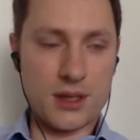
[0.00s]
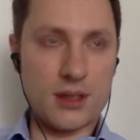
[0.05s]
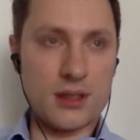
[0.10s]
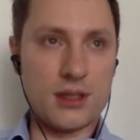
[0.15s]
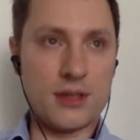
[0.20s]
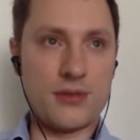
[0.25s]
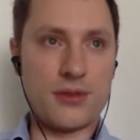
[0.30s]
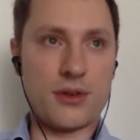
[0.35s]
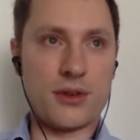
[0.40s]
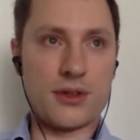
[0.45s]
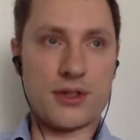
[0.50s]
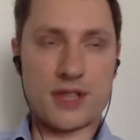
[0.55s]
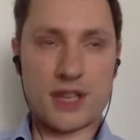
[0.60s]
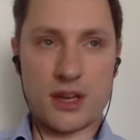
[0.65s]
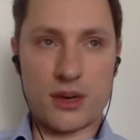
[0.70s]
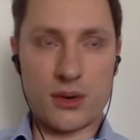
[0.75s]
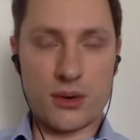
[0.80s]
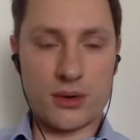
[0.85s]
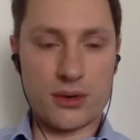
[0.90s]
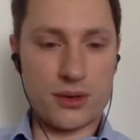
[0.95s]
different
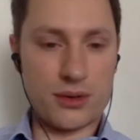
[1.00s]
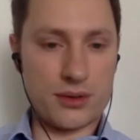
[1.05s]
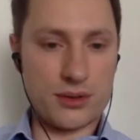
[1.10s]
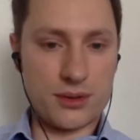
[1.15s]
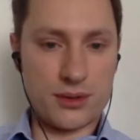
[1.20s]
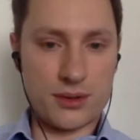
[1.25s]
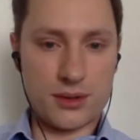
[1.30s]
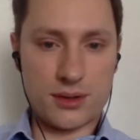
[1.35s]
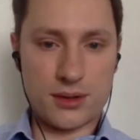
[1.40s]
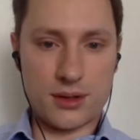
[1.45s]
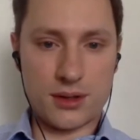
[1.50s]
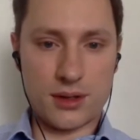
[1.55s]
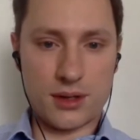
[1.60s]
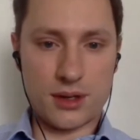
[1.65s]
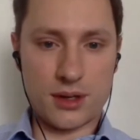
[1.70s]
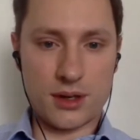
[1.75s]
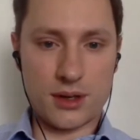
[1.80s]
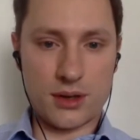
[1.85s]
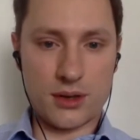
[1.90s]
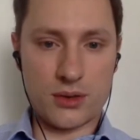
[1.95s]
stakeholders
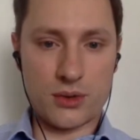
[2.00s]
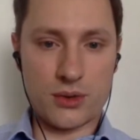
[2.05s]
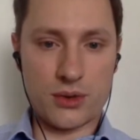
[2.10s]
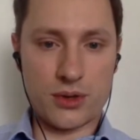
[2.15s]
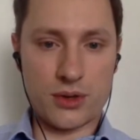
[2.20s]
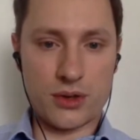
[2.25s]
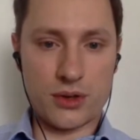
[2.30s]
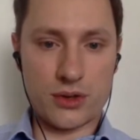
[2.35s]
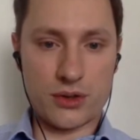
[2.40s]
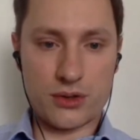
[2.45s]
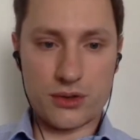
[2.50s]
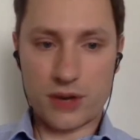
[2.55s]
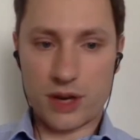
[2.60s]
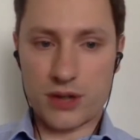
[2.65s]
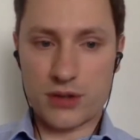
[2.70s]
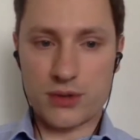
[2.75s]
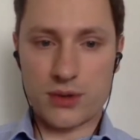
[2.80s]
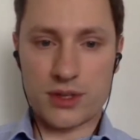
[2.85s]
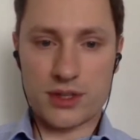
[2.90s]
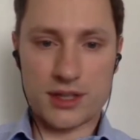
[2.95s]
uh, could uh, try
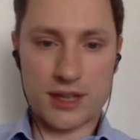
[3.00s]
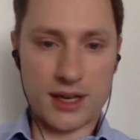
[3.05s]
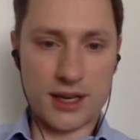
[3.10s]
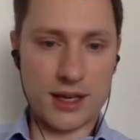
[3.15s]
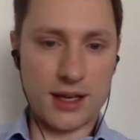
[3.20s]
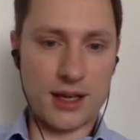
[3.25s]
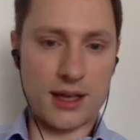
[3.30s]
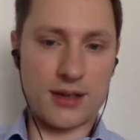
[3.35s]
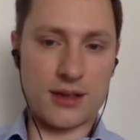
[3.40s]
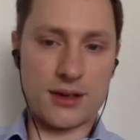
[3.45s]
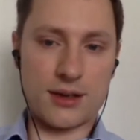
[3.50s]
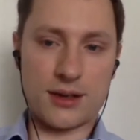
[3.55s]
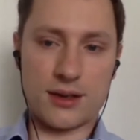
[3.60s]
to attack and